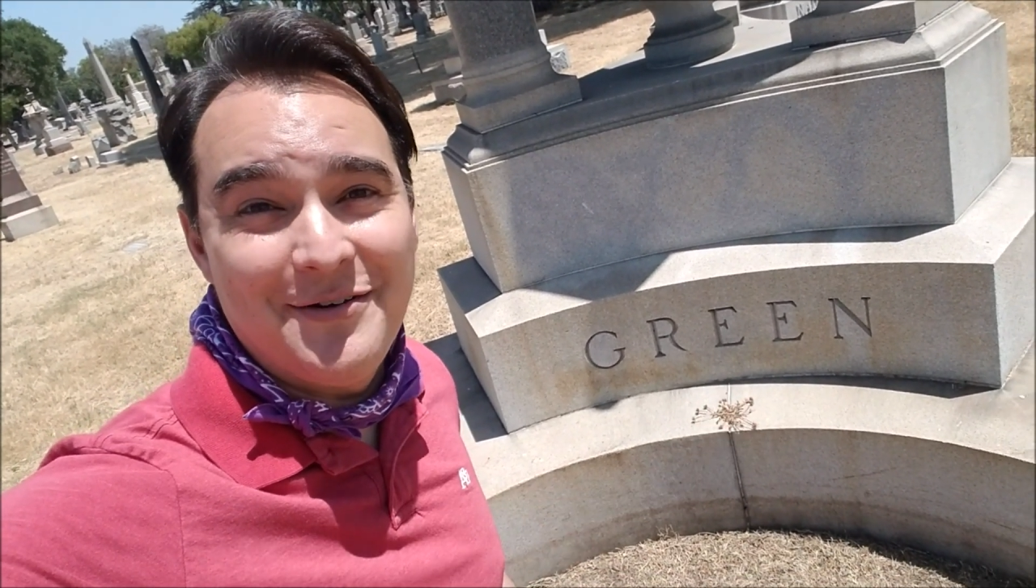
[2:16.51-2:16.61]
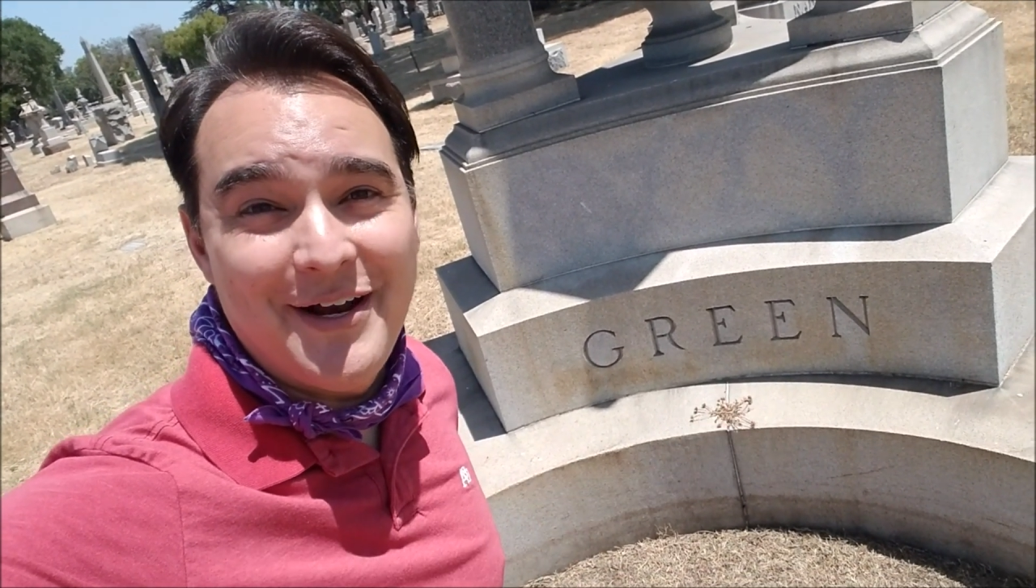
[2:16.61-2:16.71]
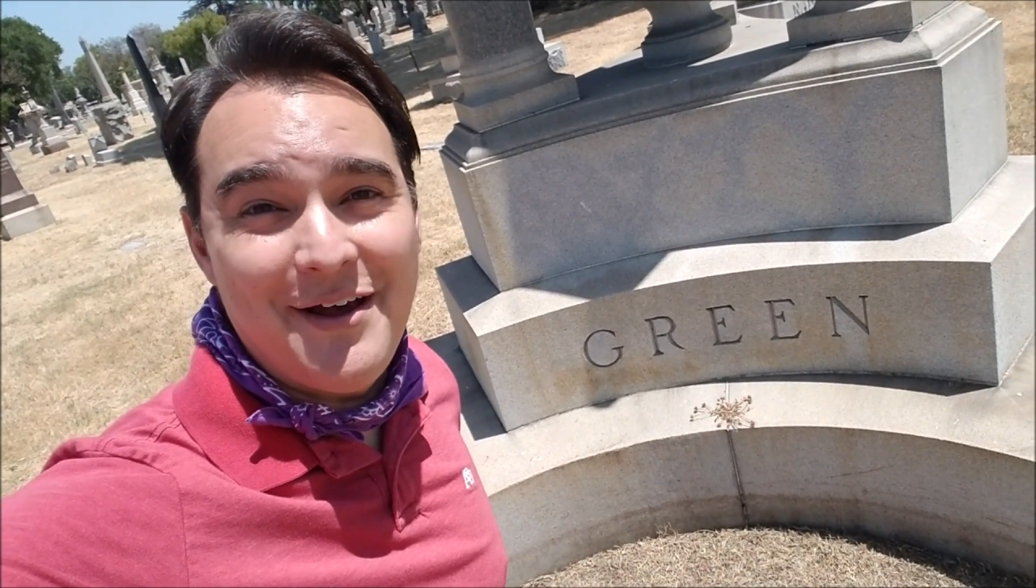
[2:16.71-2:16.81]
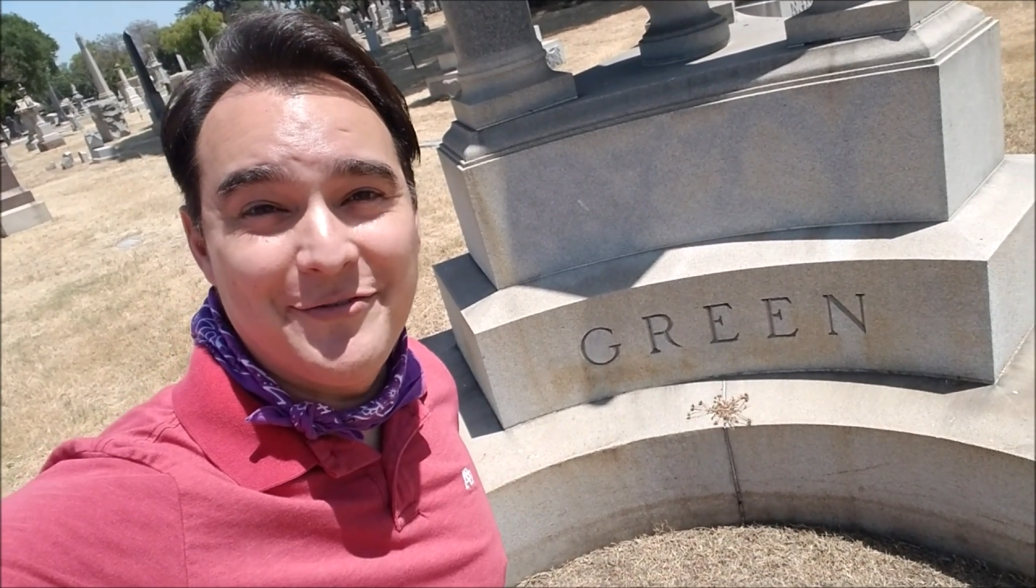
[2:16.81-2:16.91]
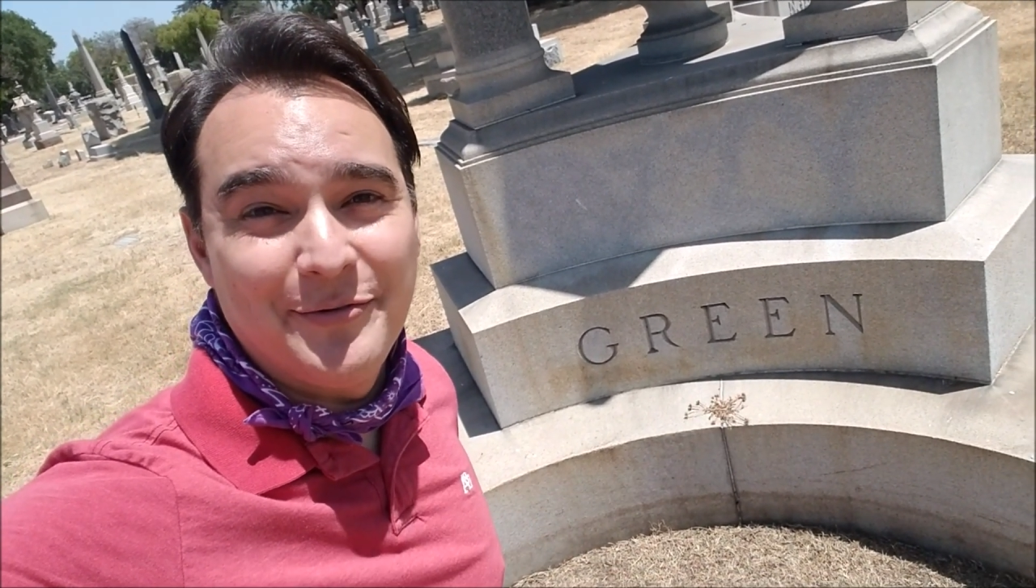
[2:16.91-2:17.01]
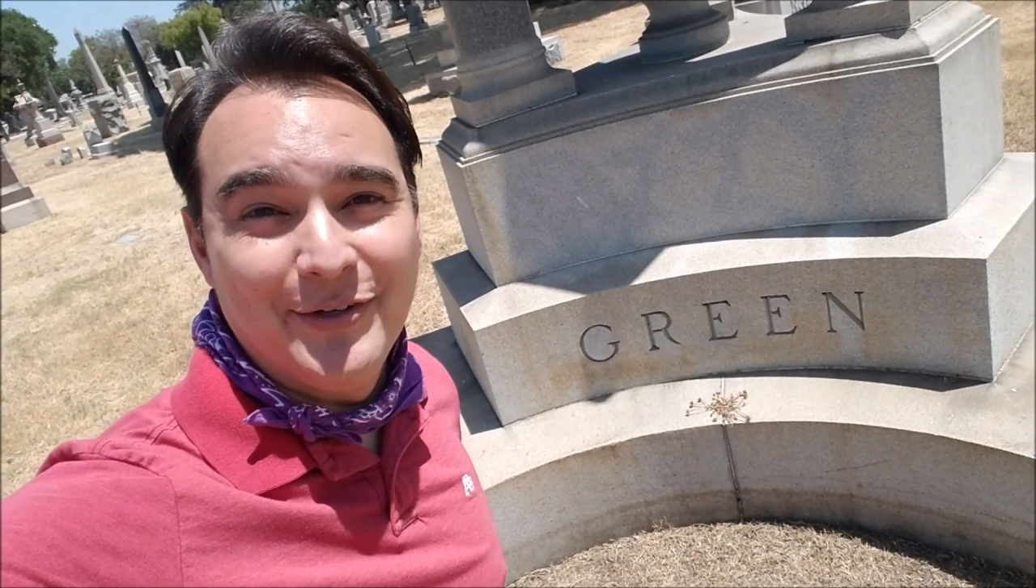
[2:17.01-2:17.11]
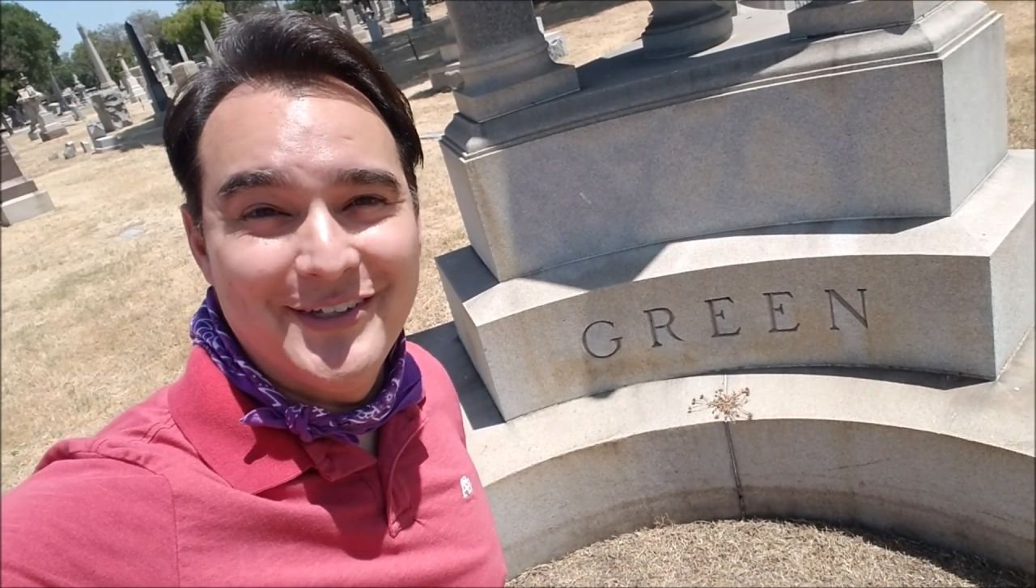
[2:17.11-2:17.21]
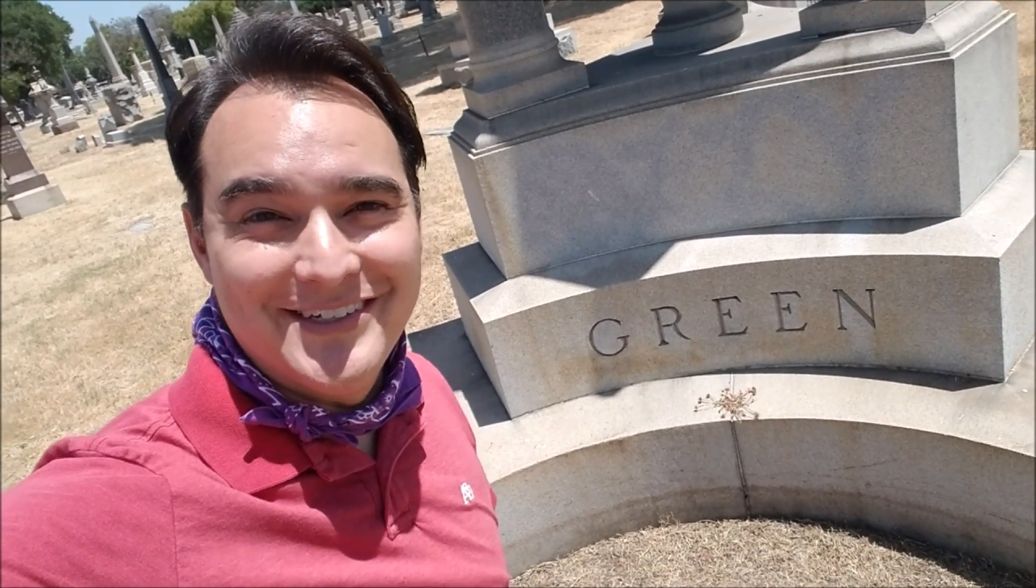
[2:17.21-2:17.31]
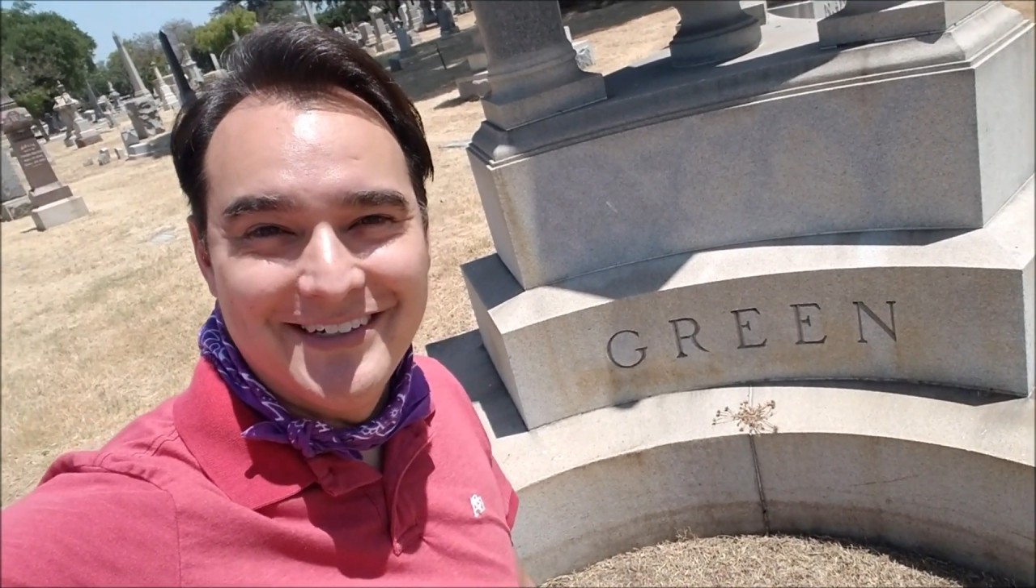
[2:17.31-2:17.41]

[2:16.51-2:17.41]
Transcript: right afterwards.